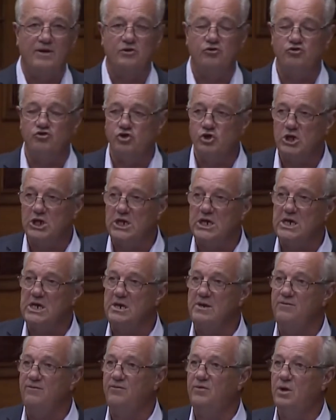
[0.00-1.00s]

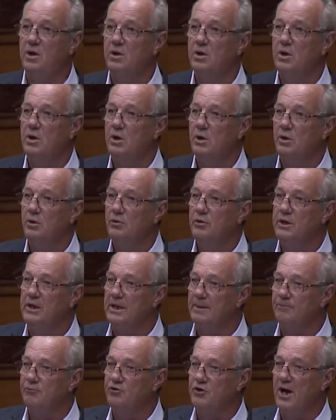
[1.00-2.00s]
achieved
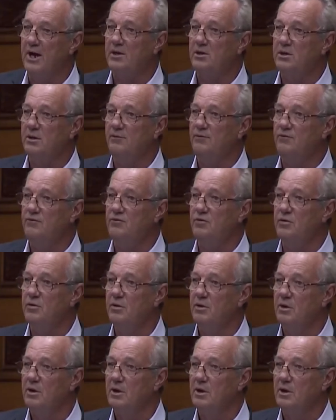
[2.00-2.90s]
the objectives,